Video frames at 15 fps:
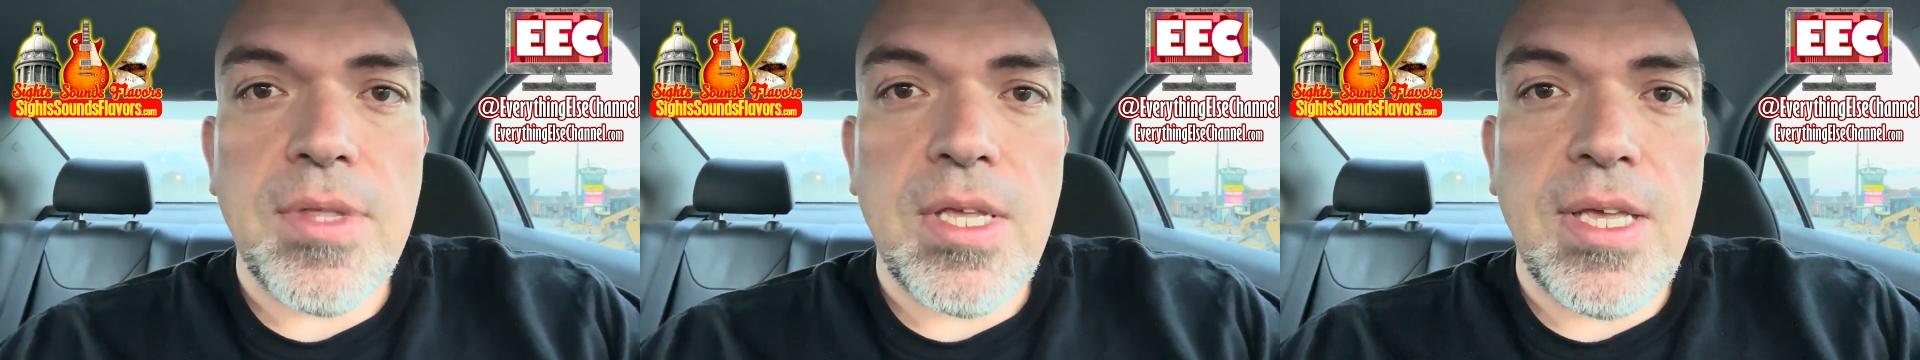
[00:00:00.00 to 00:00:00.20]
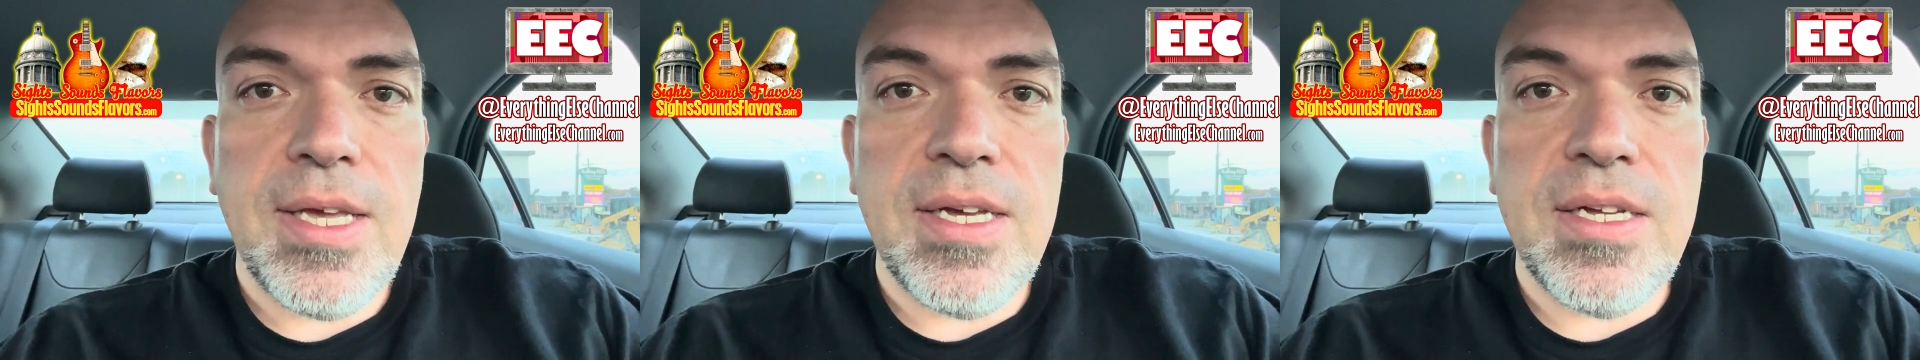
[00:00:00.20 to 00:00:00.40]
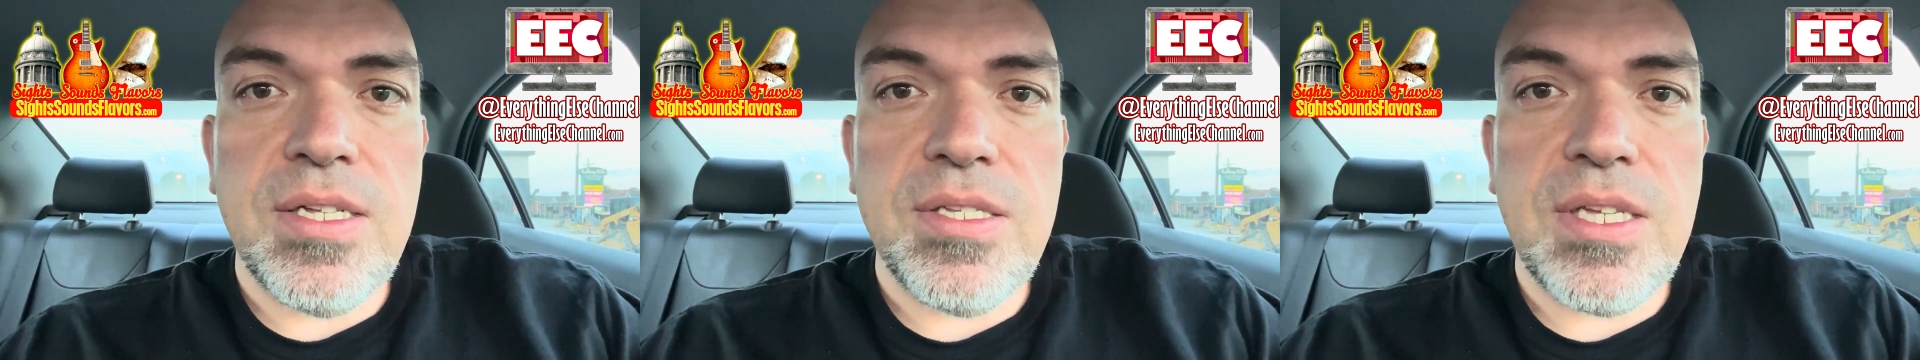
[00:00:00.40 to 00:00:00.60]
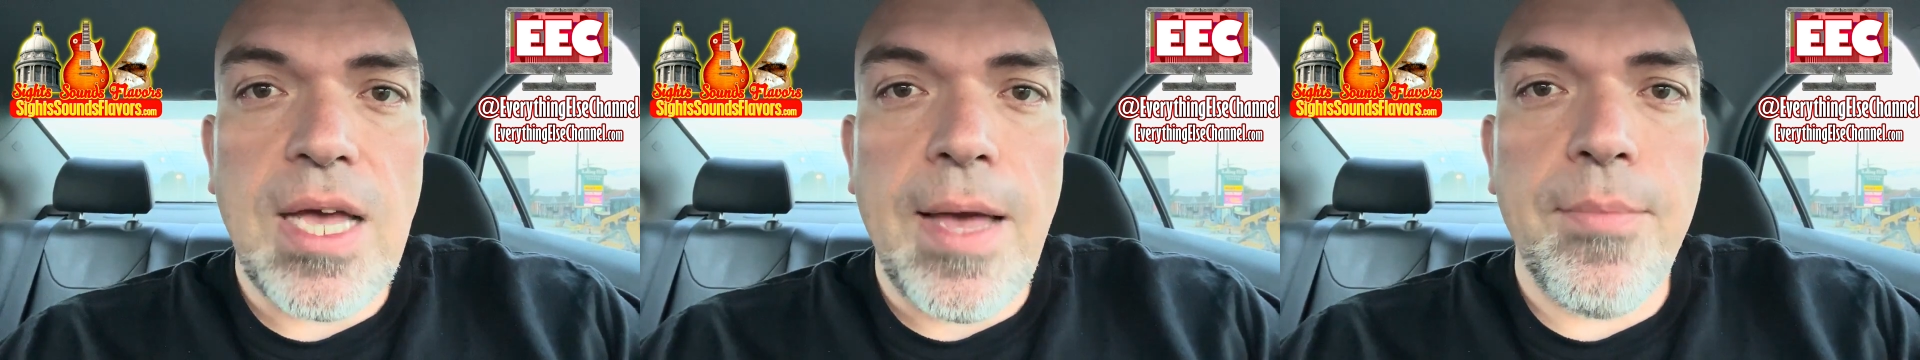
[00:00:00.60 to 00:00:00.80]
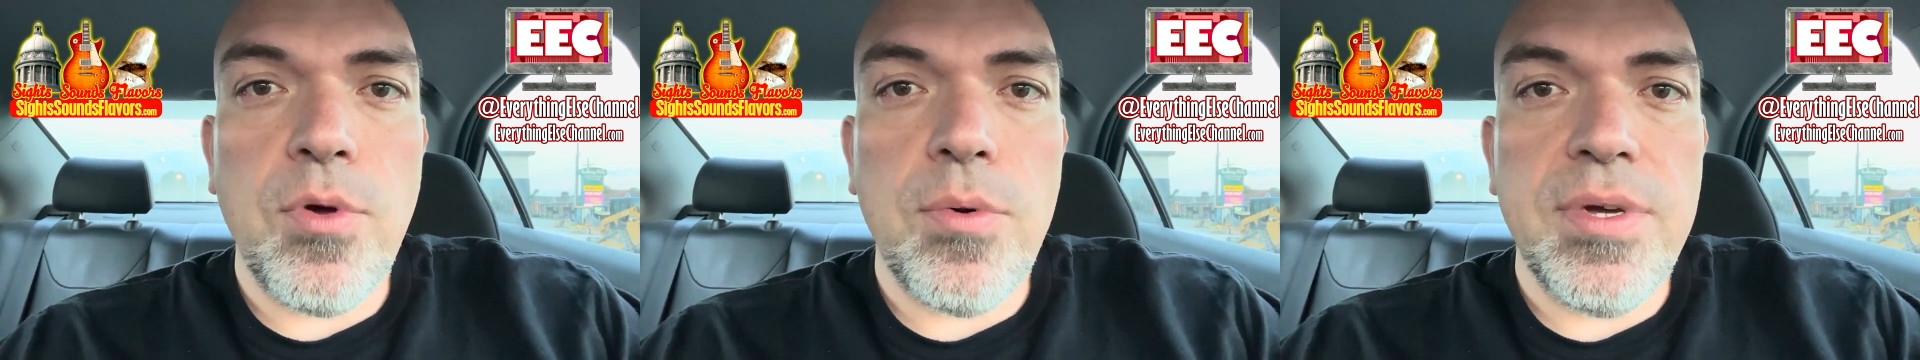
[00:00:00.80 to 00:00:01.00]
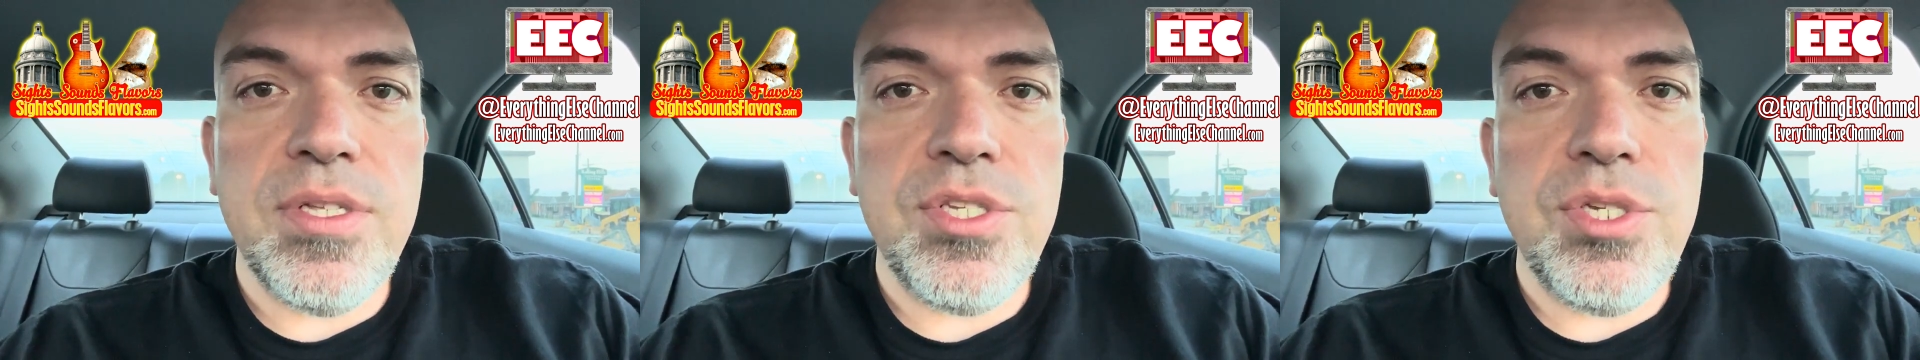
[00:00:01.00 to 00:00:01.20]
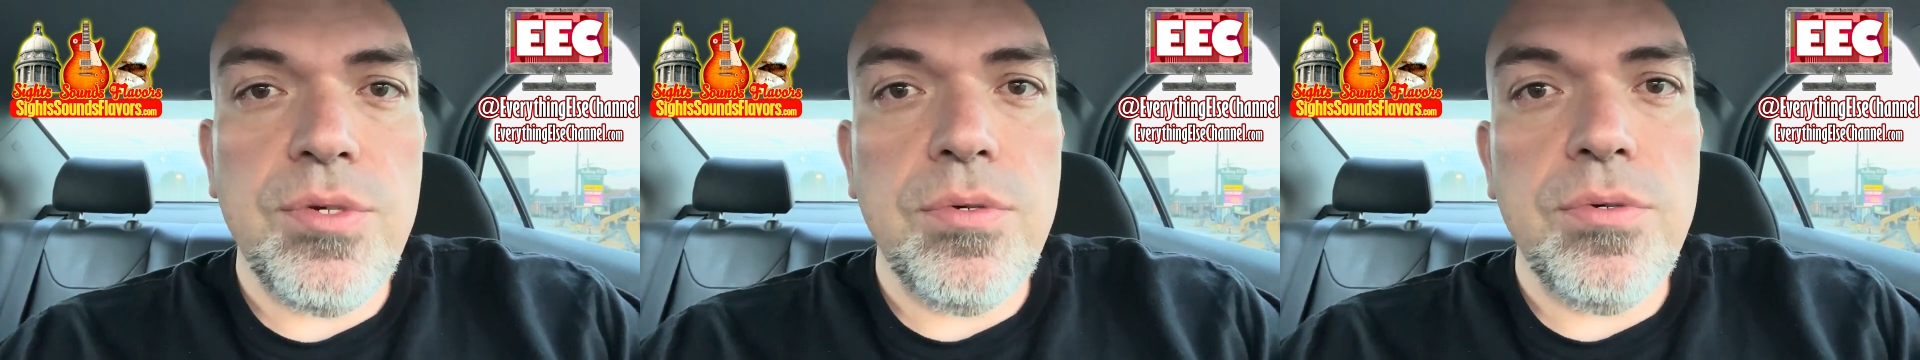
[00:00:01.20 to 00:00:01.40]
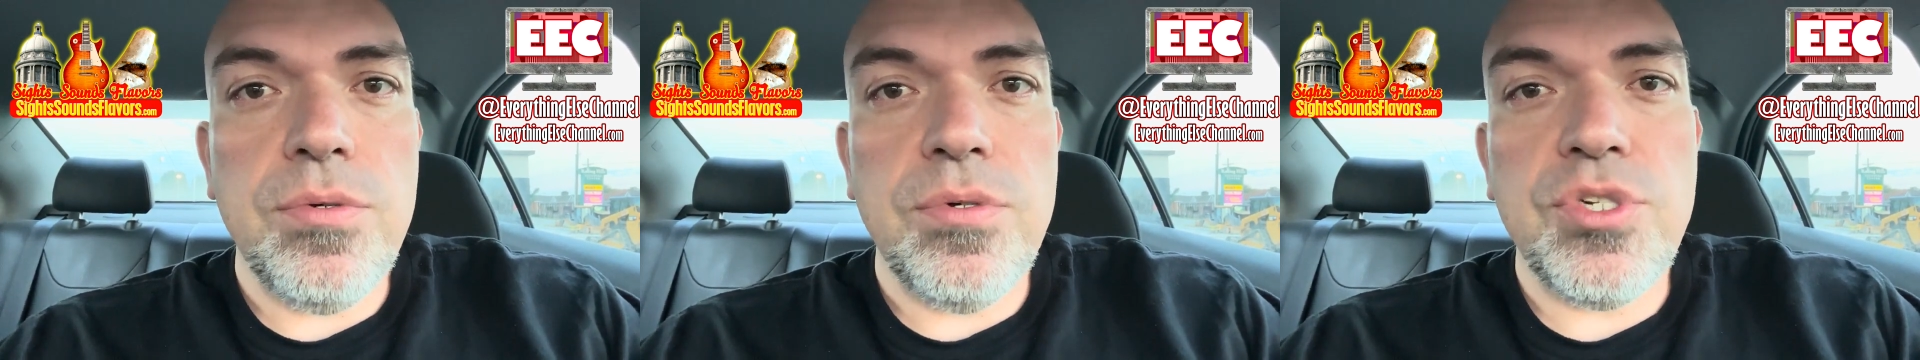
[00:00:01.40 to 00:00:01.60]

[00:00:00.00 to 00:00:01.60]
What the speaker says: And I'm going to